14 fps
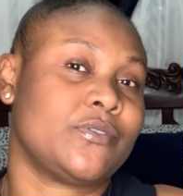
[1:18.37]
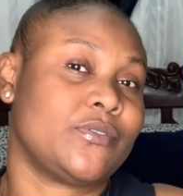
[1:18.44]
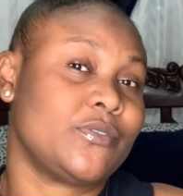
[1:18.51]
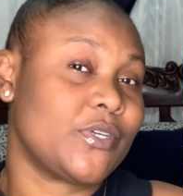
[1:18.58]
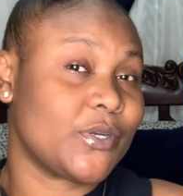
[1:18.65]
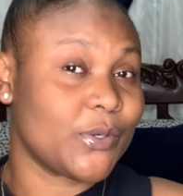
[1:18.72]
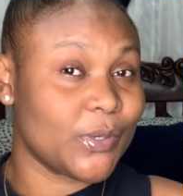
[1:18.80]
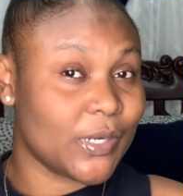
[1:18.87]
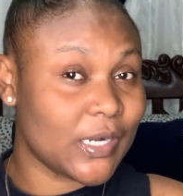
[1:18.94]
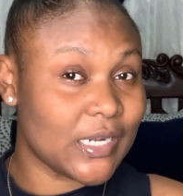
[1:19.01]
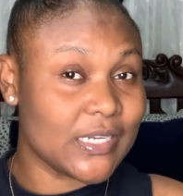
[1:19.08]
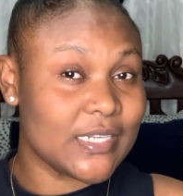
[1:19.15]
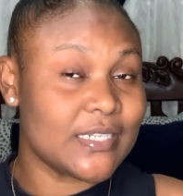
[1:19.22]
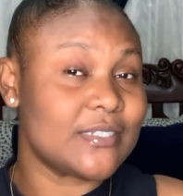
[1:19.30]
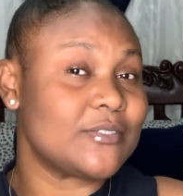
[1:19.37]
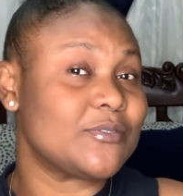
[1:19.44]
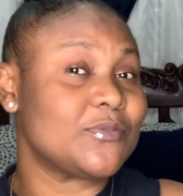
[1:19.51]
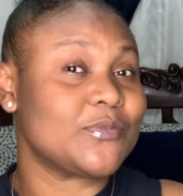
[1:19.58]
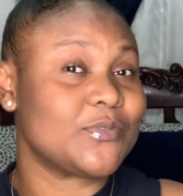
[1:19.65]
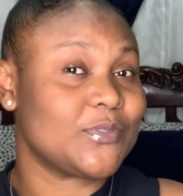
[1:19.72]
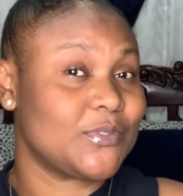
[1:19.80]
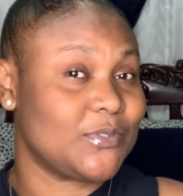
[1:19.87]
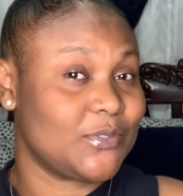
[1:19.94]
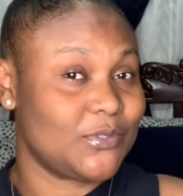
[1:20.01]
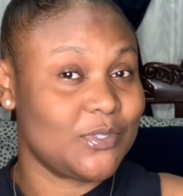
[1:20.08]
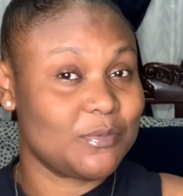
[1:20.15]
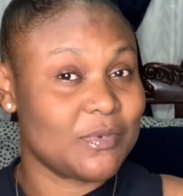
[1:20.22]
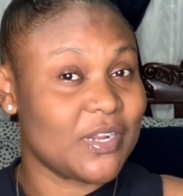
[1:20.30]
recording
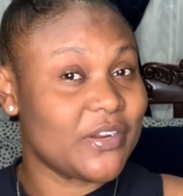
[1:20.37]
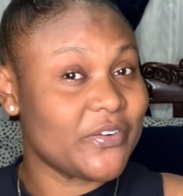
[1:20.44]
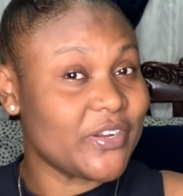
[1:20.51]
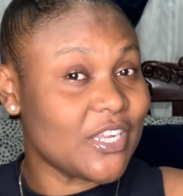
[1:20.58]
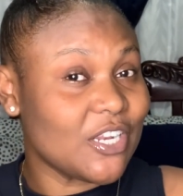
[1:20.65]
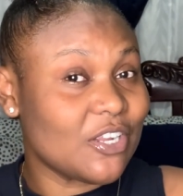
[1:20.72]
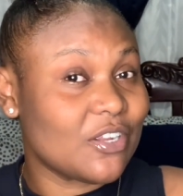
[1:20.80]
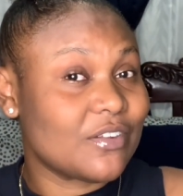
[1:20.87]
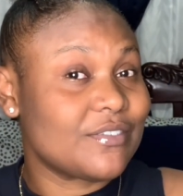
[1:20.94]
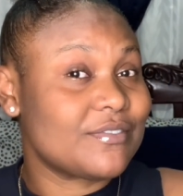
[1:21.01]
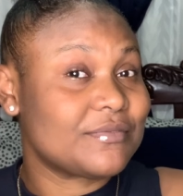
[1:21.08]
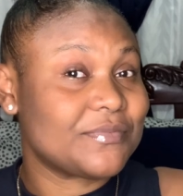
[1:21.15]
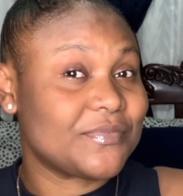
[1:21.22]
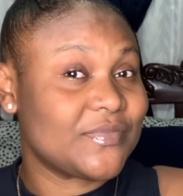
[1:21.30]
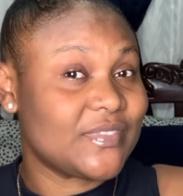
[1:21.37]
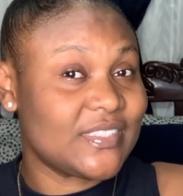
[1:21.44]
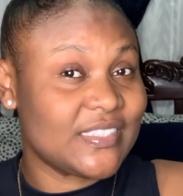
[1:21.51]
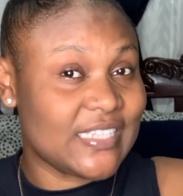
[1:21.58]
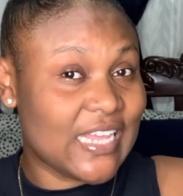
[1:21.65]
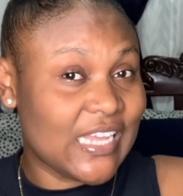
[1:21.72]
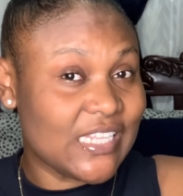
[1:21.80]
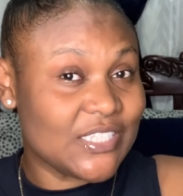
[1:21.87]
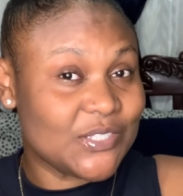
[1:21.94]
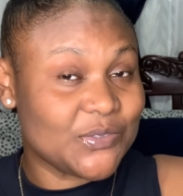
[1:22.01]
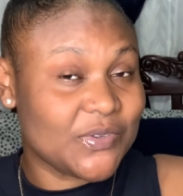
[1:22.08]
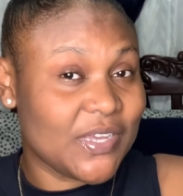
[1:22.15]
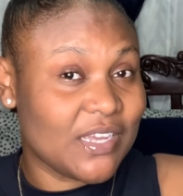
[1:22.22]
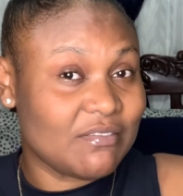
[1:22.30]
doing my regular nine to
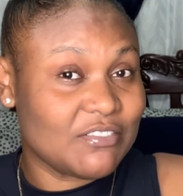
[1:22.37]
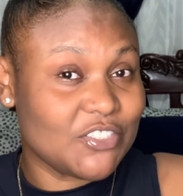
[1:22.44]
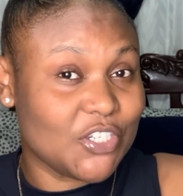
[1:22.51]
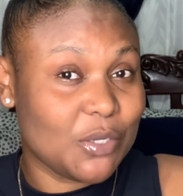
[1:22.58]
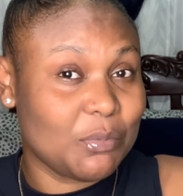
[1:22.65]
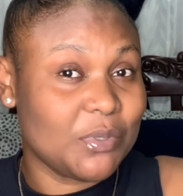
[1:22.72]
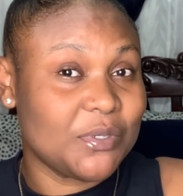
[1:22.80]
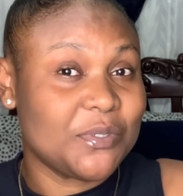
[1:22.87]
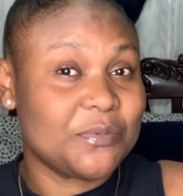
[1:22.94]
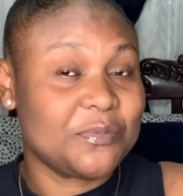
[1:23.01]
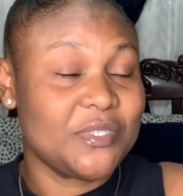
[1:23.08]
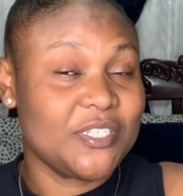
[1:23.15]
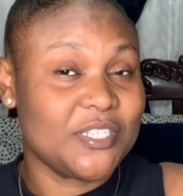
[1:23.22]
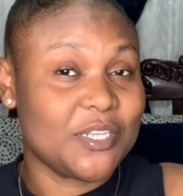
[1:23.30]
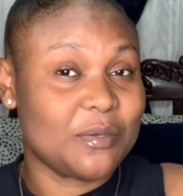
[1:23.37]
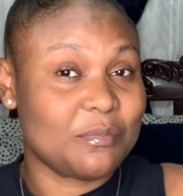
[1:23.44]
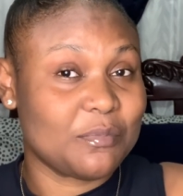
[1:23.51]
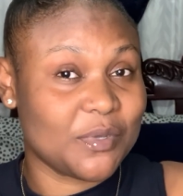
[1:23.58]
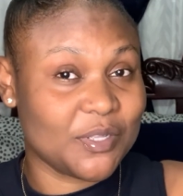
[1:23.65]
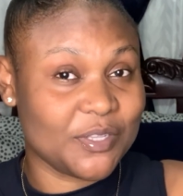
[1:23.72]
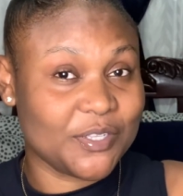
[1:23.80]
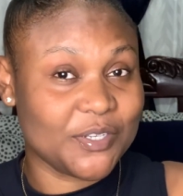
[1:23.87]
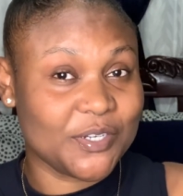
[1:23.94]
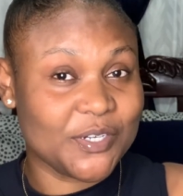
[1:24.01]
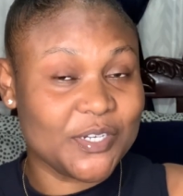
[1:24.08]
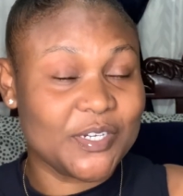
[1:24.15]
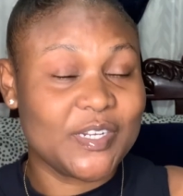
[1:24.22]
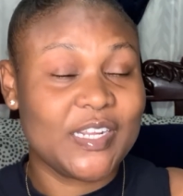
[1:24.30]
five job being a
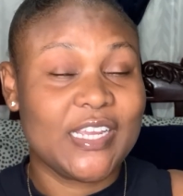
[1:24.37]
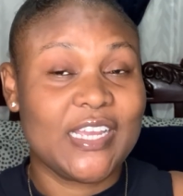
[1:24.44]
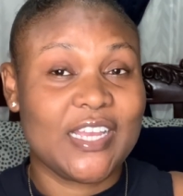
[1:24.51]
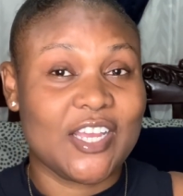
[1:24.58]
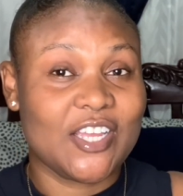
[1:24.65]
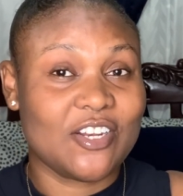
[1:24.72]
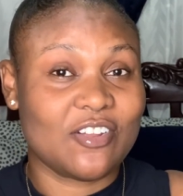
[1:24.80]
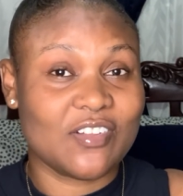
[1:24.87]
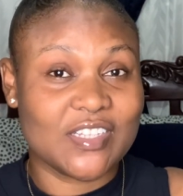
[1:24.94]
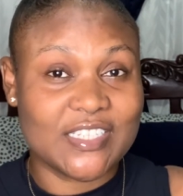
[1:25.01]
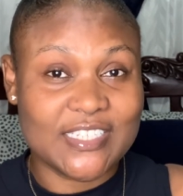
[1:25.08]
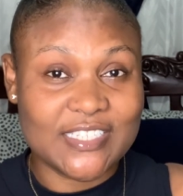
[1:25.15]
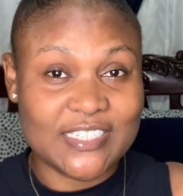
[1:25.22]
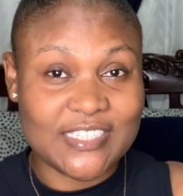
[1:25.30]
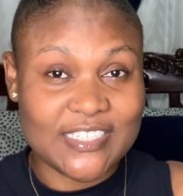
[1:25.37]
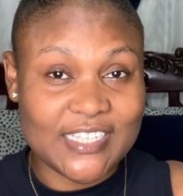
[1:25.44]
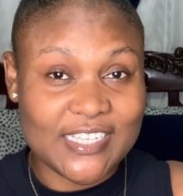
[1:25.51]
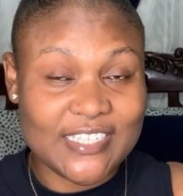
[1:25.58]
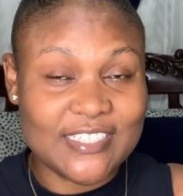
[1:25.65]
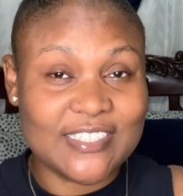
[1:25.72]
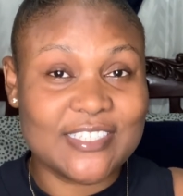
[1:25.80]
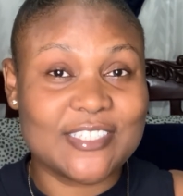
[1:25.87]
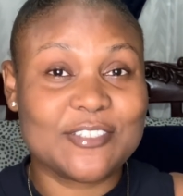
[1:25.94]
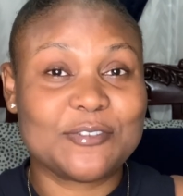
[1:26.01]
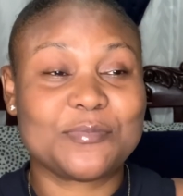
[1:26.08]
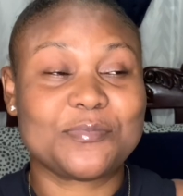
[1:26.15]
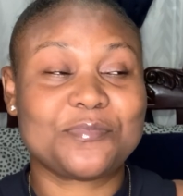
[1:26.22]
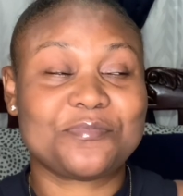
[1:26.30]
mother and all these things
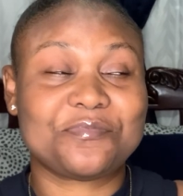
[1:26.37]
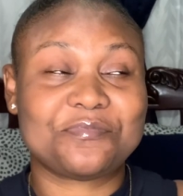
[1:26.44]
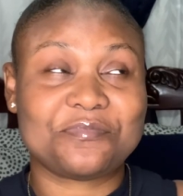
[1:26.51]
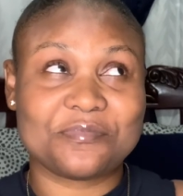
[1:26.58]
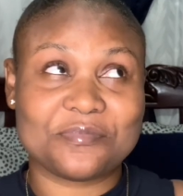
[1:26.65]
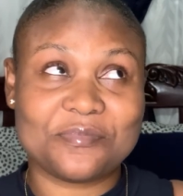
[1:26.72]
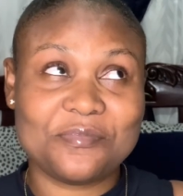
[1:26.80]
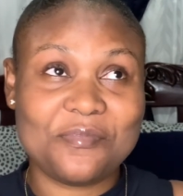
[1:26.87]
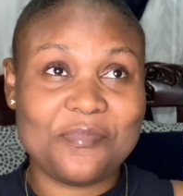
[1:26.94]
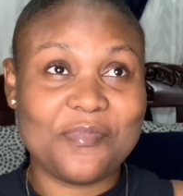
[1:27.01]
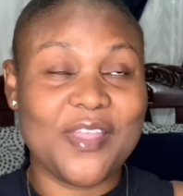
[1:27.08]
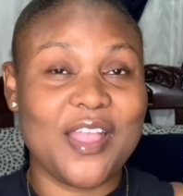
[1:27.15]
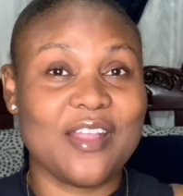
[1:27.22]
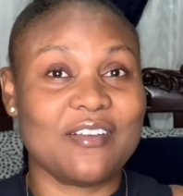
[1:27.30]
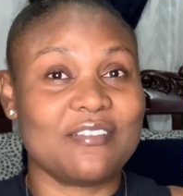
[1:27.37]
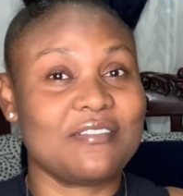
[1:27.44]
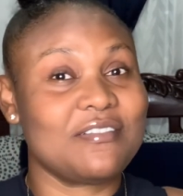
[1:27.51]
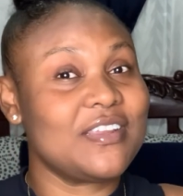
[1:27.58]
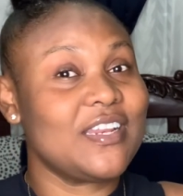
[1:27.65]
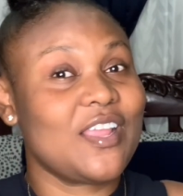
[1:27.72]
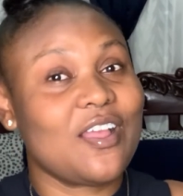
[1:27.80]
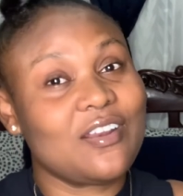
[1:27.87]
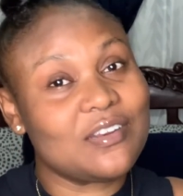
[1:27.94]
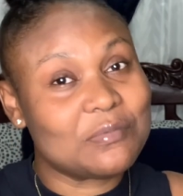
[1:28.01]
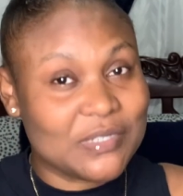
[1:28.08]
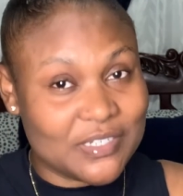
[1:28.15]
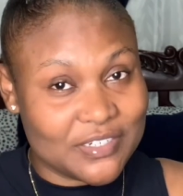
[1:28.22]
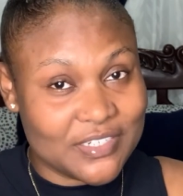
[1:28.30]
i really
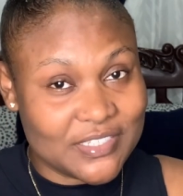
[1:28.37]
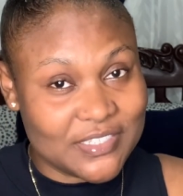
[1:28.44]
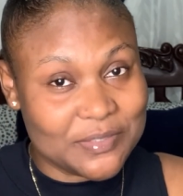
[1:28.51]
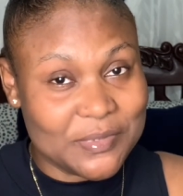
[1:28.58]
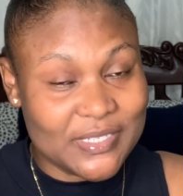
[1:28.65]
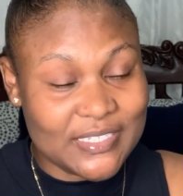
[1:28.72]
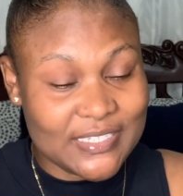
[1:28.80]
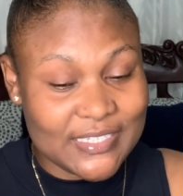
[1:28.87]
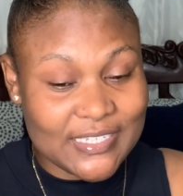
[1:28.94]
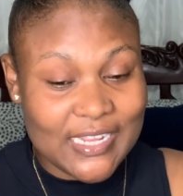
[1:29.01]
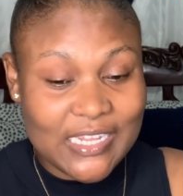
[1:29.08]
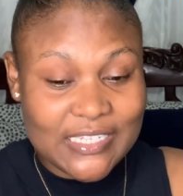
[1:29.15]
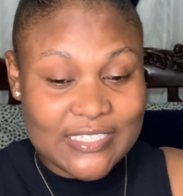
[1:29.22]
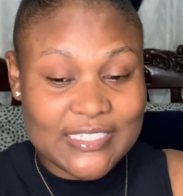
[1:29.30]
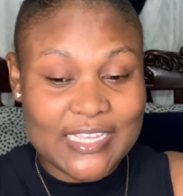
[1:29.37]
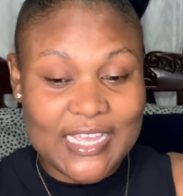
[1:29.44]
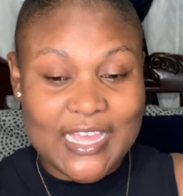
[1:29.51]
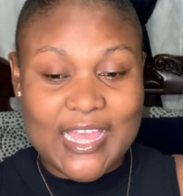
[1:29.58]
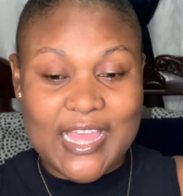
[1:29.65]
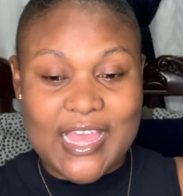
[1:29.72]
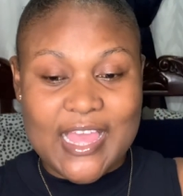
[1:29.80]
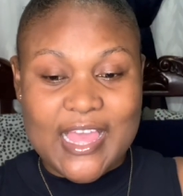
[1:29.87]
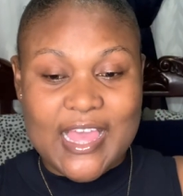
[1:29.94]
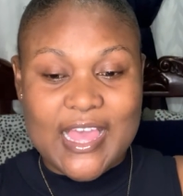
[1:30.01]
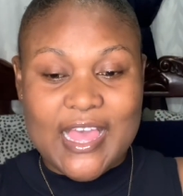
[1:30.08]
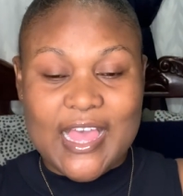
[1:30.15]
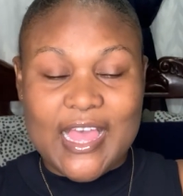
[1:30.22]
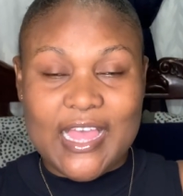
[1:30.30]
underestimated that
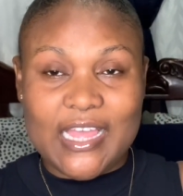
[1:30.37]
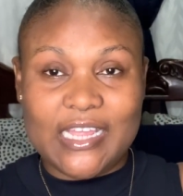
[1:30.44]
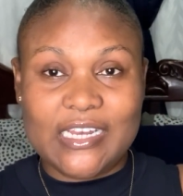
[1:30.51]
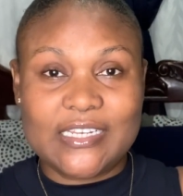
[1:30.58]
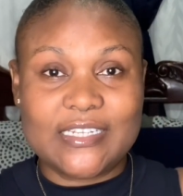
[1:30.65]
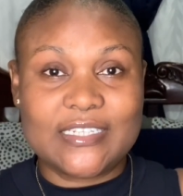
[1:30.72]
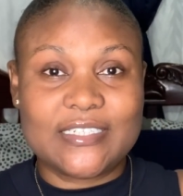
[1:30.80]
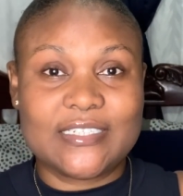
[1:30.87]
and